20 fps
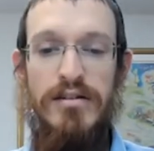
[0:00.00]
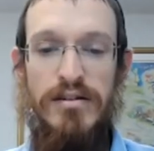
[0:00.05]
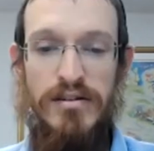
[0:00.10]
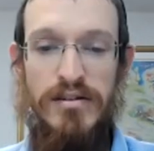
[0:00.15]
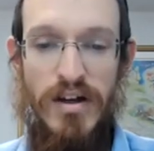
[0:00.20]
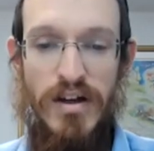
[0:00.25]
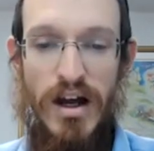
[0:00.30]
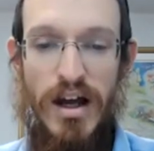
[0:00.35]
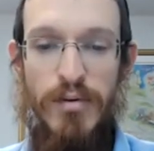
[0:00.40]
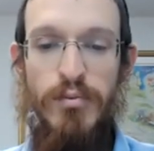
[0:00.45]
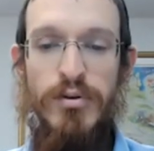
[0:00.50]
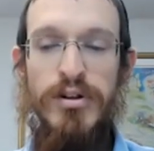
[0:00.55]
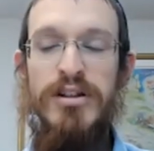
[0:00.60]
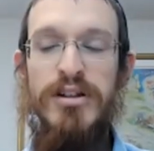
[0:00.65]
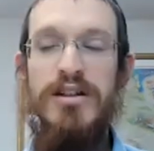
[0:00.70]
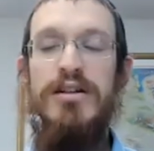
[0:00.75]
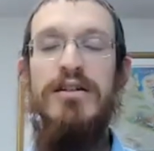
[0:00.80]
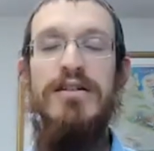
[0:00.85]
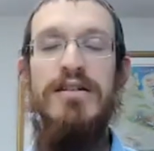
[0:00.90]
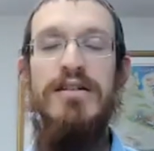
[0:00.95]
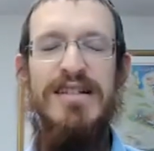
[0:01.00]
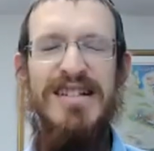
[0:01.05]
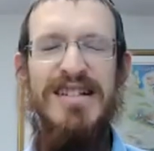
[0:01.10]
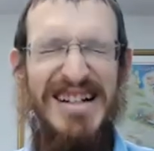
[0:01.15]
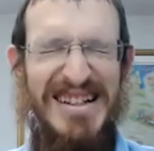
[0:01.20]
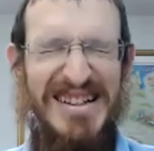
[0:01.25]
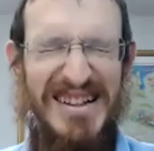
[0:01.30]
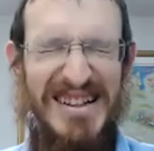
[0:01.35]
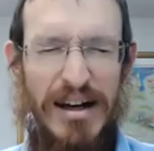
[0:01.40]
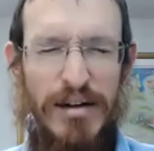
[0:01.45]
time when the
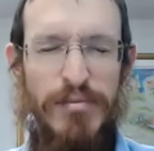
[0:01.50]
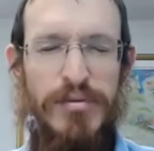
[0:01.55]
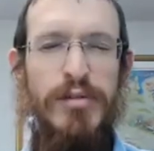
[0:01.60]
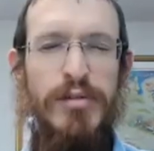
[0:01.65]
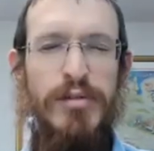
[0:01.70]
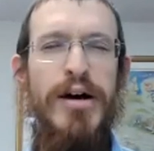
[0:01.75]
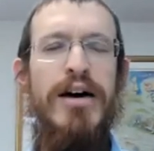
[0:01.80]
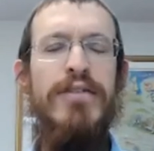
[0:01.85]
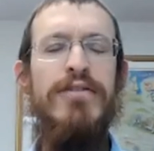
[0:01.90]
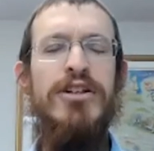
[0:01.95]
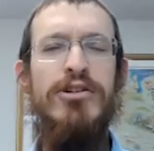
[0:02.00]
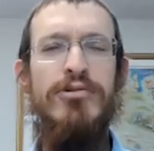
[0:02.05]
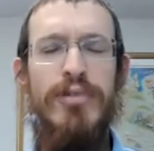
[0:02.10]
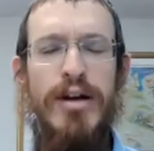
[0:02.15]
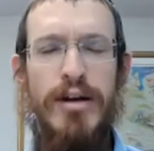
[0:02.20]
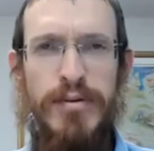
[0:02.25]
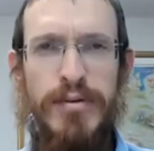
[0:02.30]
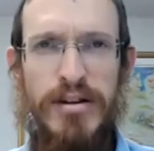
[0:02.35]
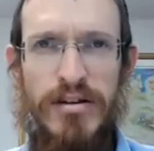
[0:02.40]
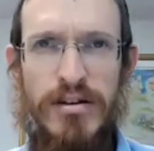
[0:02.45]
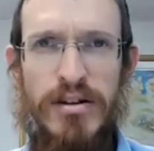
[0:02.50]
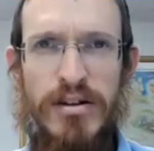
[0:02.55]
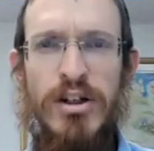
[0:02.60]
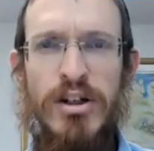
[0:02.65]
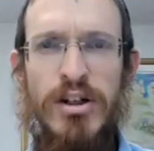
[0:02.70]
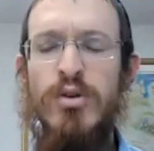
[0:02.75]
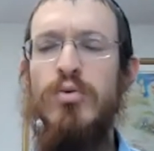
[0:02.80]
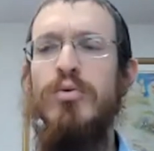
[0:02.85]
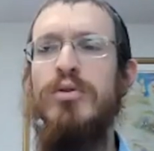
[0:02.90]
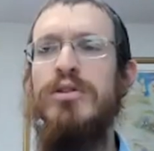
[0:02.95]
6th Lubavitcher Rebbe
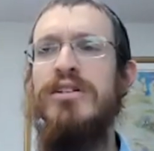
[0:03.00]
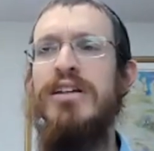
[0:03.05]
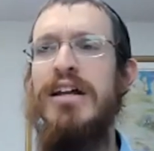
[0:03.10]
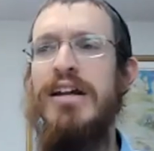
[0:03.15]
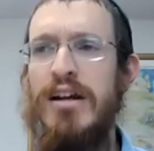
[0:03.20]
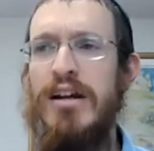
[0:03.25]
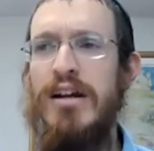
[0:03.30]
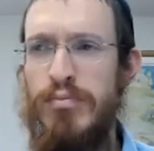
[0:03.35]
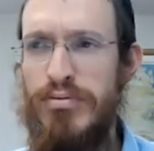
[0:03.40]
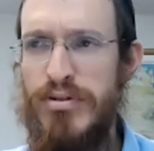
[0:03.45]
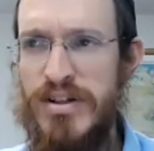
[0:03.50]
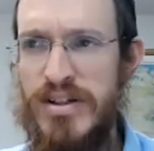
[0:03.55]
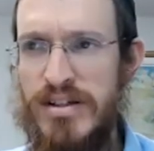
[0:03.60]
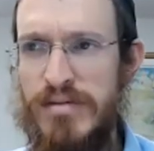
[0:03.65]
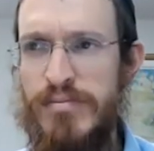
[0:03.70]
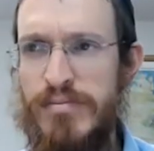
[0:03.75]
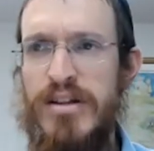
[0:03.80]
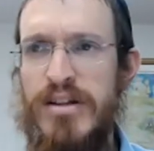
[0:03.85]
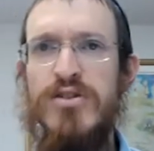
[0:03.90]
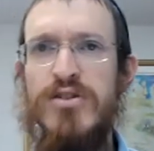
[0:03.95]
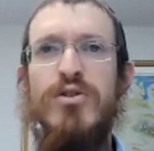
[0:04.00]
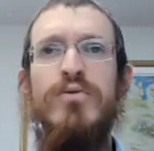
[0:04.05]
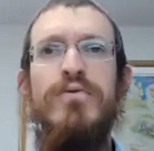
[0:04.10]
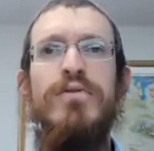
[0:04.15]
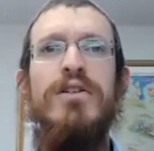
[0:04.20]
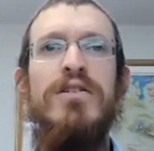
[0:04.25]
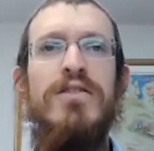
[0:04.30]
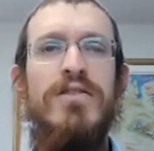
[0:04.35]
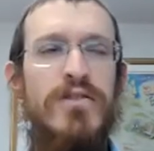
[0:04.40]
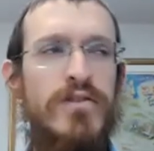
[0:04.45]
was let out of prison by the
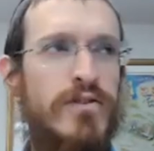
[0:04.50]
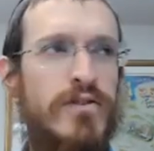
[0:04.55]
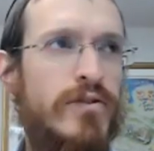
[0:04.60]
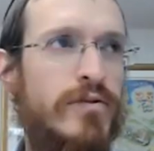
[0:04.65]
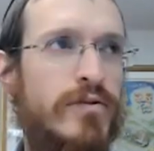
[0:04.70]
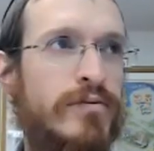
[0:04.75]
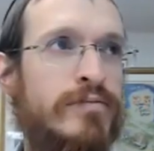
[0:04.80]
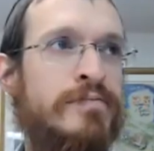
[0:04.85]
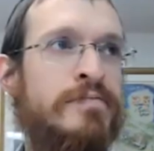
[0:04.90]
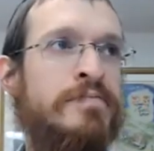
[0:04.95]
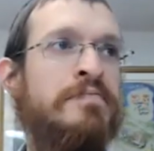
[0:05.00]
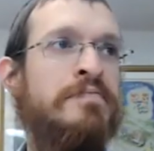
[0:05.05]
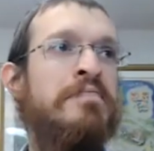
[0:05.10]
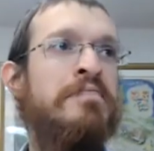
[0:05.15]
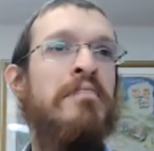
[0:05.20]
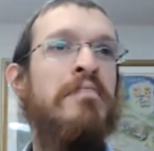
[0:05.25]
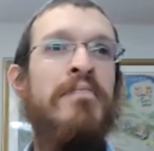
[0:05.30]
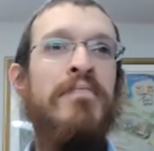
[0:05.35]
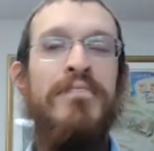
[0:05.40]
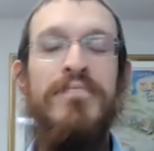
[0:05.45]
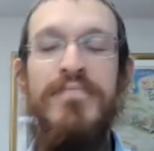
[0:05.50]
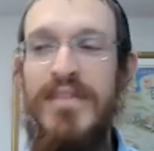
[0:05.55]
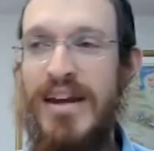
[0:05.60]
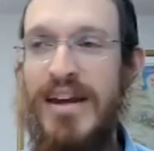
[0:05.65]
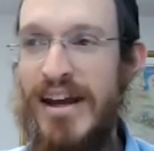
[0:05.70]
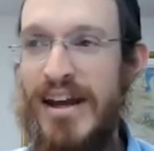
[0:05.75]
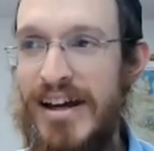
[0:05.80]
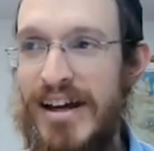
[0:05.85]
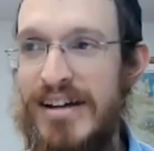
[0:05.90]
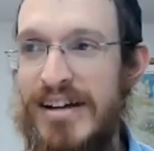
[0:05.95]
Soviets.
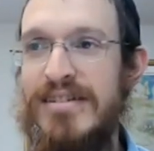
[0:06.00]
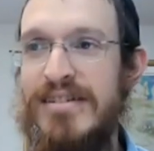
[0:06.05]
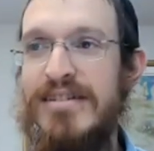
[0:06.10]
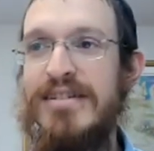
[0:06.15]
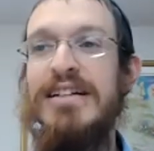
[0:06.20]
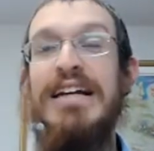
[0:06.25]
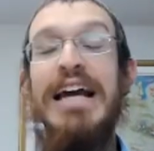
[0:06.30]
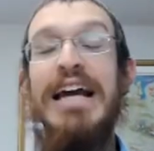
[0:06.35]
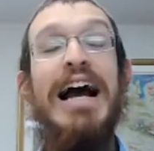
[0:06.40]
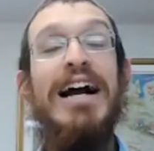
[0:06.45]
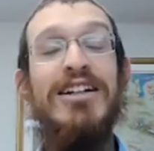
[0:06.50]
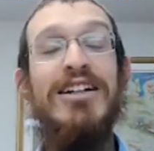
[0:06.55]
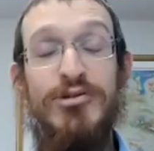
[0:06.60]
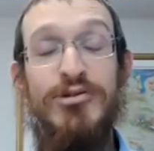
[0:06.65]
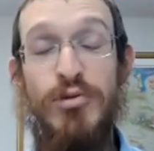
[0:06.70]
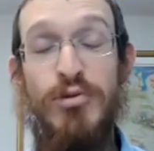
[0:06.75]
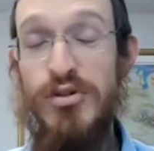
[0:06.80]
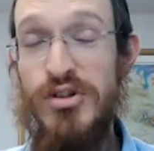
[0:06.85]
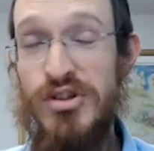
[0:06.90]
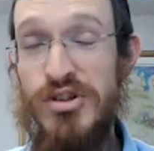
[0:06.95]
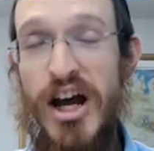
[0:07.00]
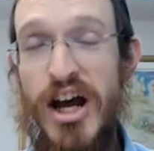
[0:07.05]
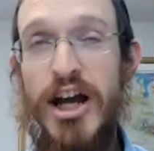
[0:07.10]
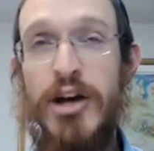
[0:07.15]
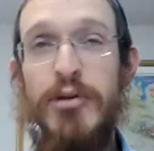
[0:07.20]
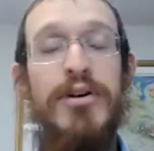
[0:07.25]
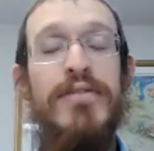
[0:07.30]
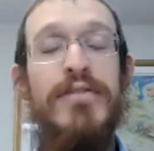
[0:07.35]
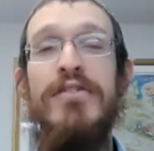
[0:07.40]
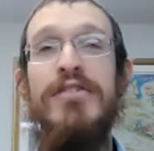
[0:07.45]
And he actually wrote a
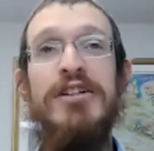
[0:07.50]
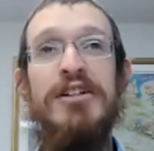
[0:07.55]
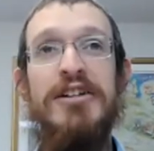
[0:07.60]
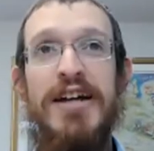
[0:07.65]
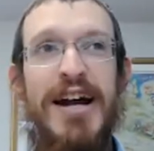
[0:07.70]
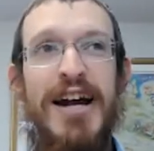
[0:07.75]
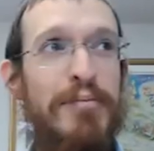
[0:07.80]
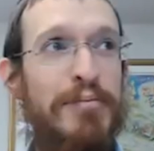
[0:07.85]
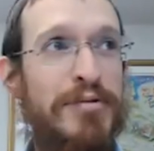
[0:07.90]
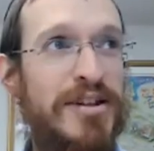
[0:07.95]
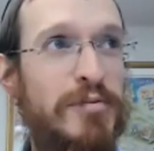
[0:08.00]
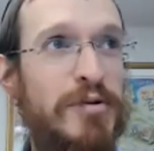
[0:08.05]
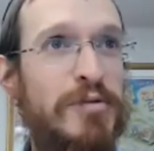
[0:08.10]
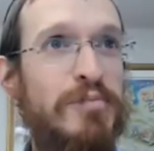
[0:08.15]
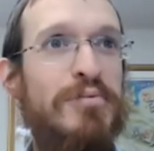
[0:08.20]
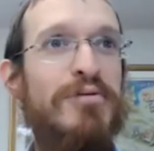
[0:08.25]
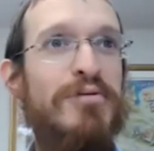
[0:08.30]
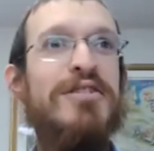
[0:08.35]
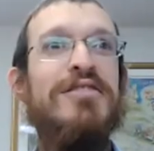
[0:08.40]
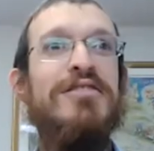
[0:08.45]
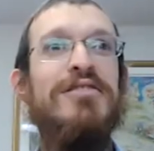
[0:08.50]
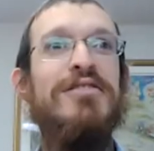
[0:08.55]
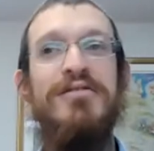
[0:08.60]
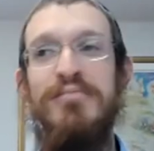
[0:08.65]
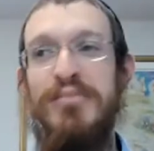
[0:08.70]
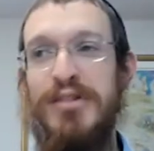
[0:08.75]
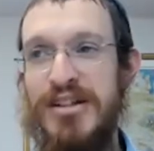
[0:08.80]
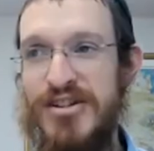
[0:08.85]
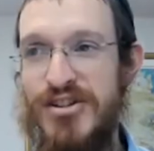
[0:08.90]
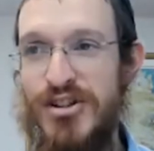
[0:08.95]
diary of everything that happened to him in prison
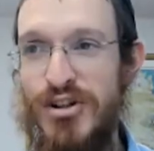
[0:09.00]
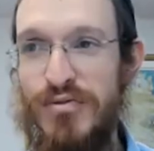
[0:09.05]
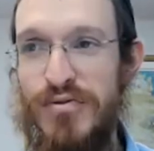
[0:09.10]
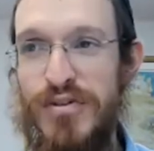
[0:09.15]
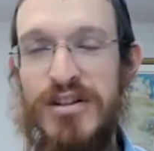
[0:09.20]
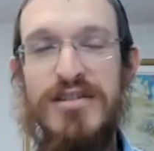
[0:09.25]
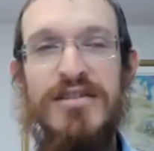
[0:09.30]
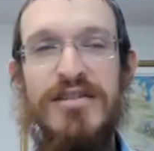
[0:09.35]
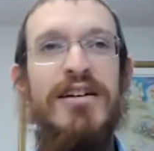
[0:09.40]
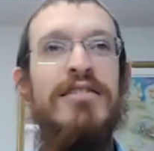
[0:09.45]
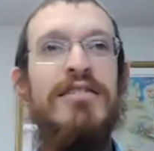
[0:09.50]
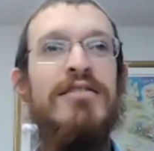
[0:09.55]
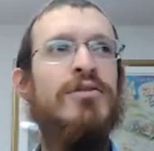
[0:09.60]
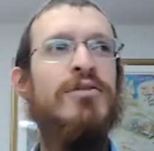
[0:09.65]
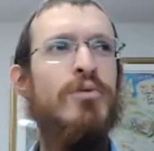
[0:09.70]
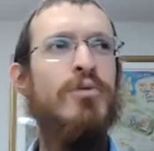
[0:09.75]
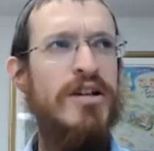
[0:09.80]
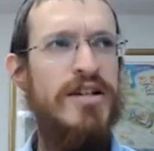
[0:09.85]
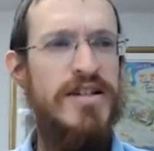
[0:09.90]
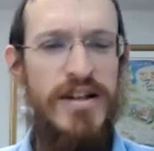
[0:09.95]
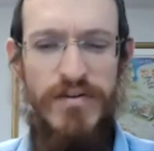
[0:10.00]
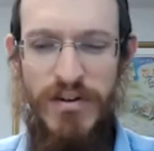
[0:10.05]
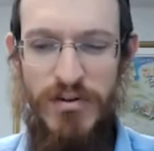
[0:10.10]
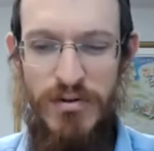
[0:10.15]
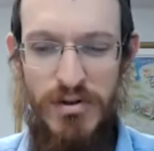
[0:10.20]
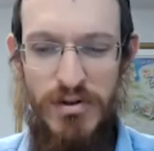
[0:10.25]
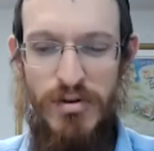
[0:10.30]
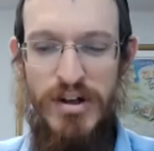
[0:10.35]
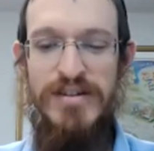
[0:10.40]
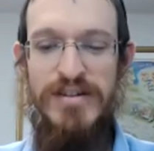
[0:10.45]
by the Soviets. In 1927, he
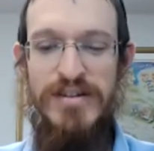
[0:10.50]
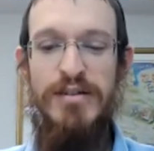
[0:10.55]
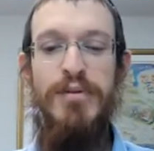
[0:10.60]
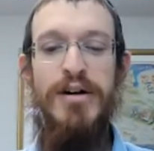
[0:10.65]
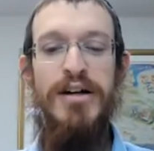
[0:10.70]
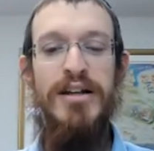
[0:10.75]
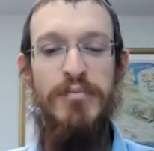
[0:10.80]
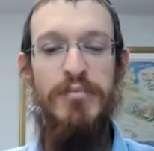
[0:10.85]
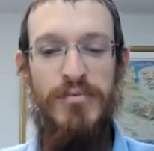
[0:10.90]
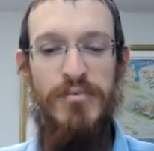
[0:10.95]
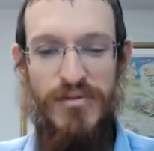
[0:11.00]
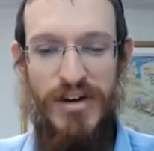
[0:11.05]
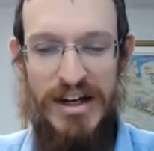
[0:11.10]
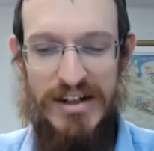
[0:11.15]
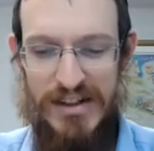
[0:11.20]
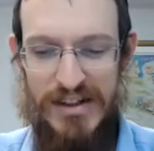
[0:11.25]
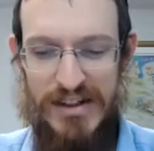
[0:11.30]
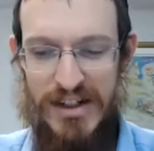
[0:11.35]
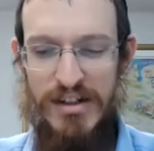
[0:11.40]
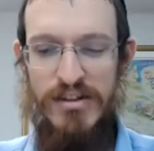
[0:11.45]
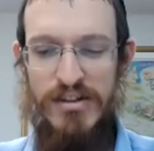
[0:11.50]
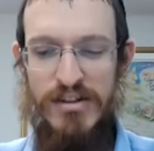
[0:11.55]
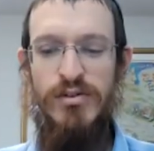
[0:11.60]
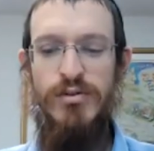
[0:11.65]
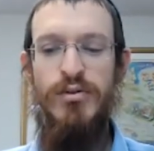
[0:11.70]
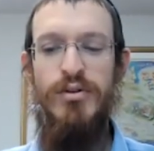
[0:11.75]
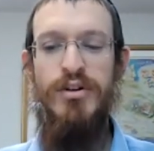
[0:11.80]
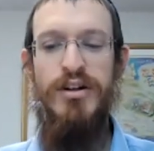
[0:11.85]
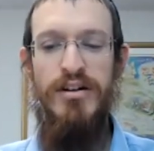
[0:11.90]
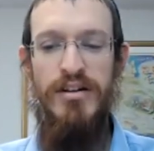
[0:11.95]
was arrested by them. Fascinating
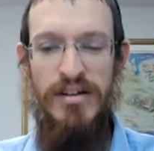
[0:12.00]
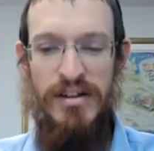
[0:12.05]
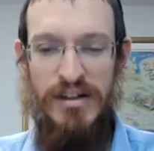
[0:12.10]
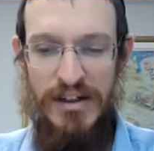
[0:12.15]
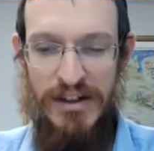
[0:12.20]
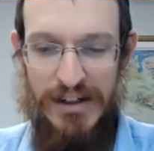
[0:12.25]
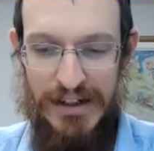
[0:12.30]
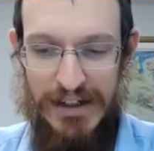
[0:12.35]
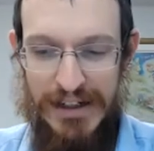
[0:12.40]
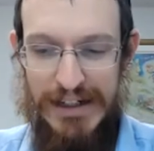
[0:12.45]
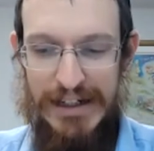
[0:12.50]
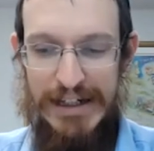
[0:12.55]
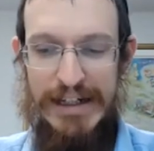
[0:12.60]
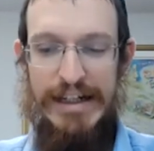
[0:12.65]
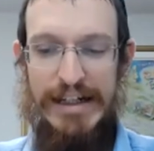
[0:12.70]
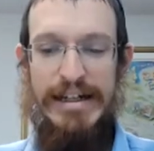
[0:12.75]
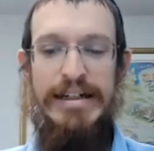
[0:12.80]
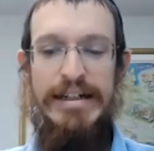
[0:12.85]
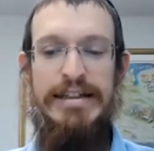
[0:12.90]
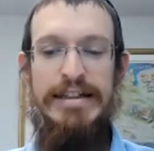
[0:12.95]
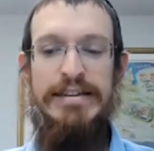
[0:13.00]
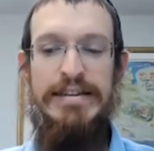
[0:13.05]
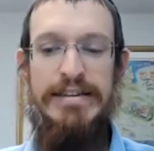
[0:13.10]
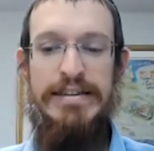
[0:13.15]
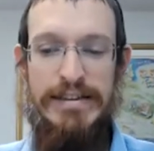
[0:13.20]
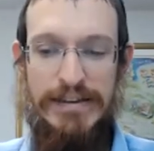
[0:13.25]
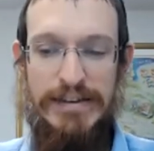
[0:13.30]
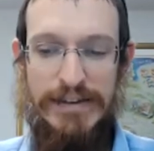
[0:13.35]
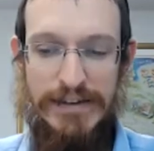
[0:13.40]
story. And